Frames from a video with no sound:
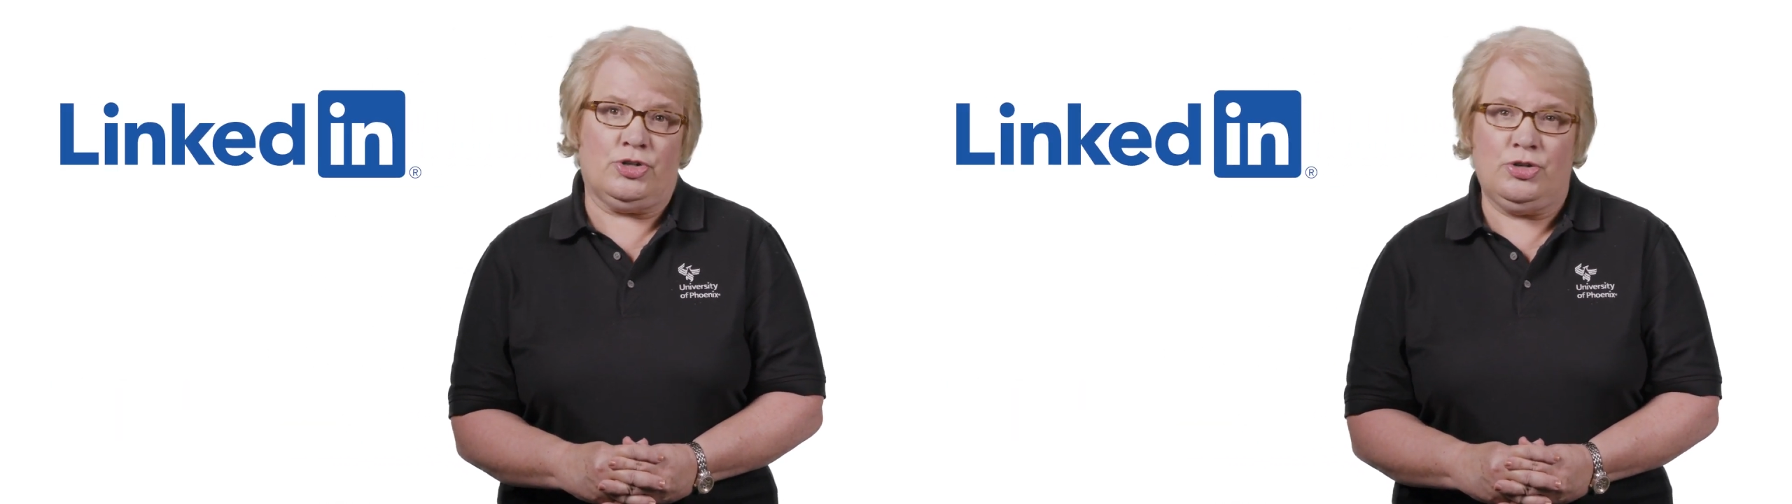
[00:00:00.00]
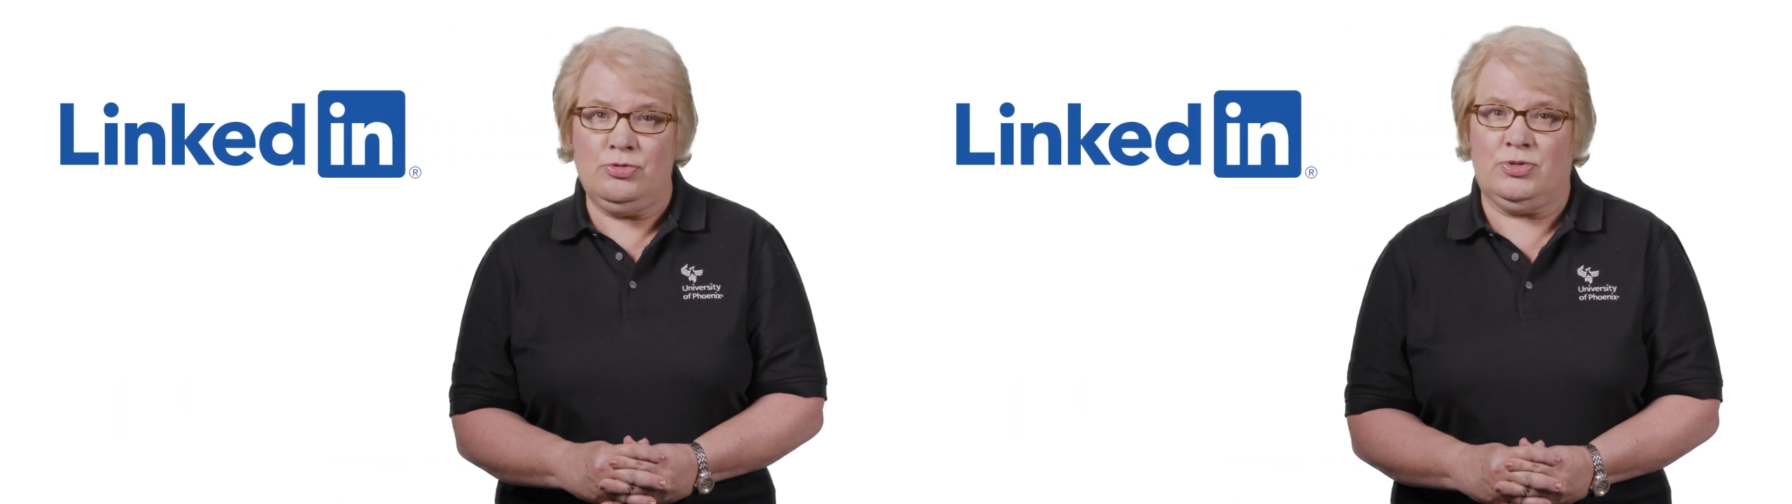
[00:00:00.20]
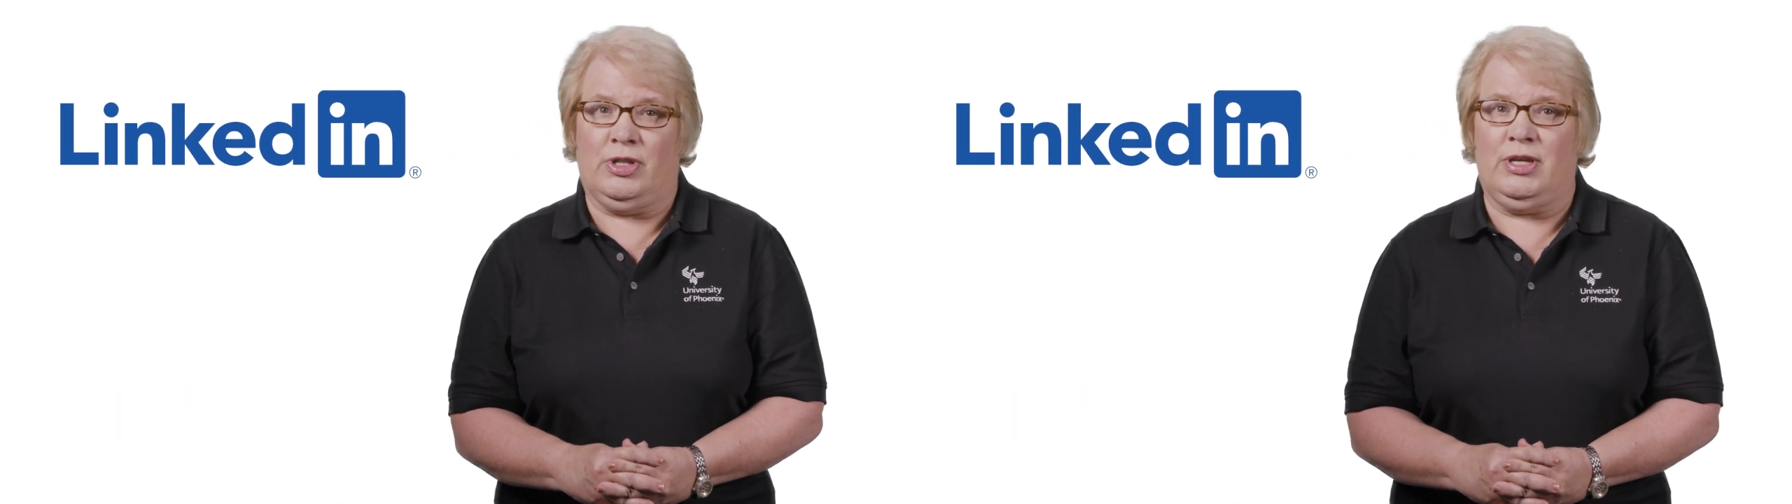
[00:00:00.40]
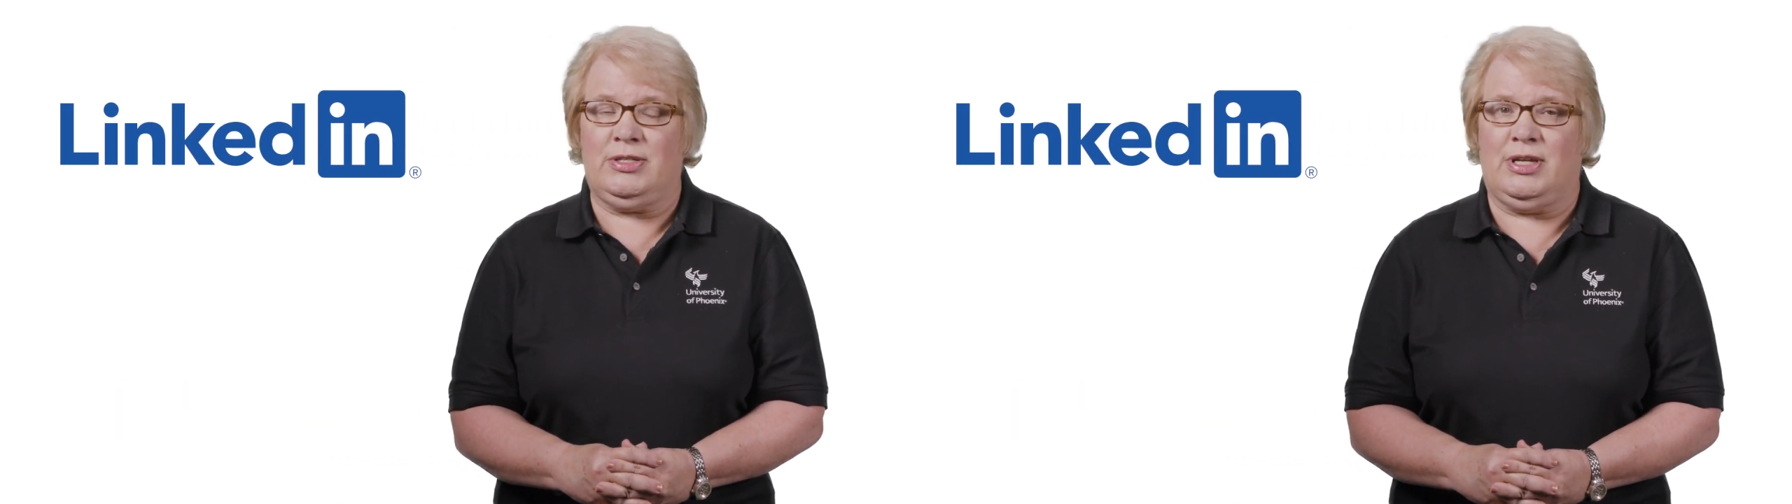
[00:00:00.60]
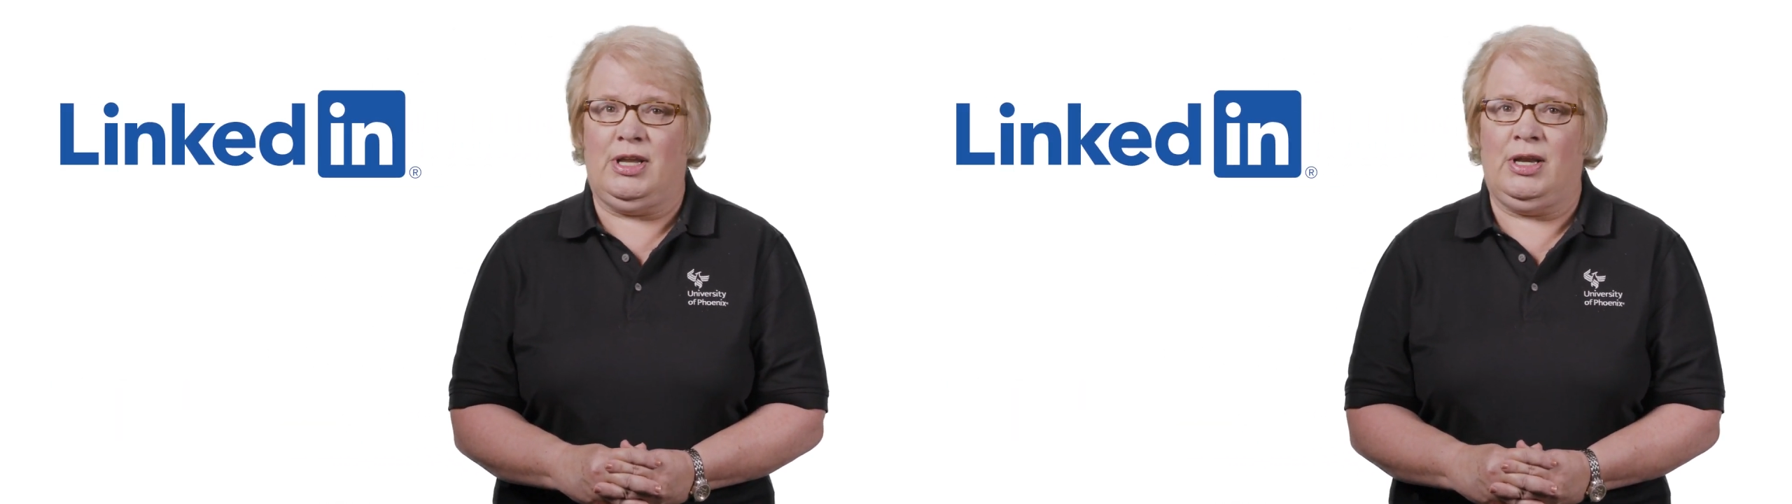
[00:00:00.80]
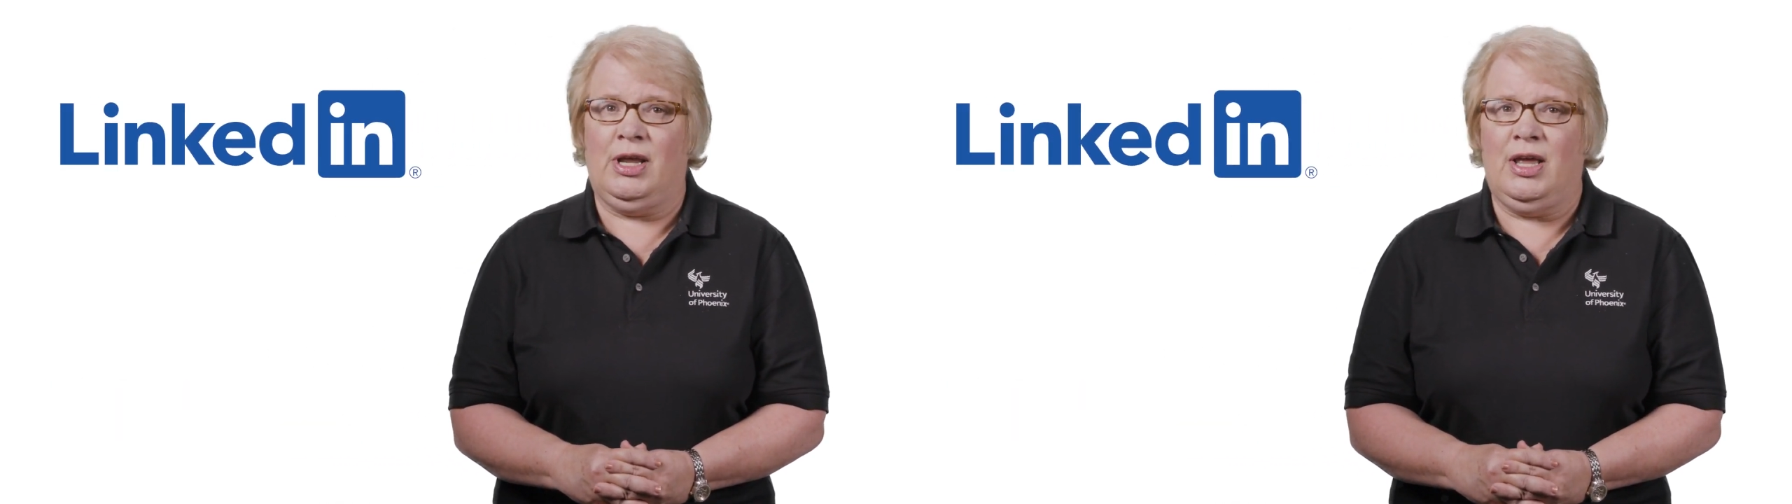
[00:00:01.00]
use LinkedIn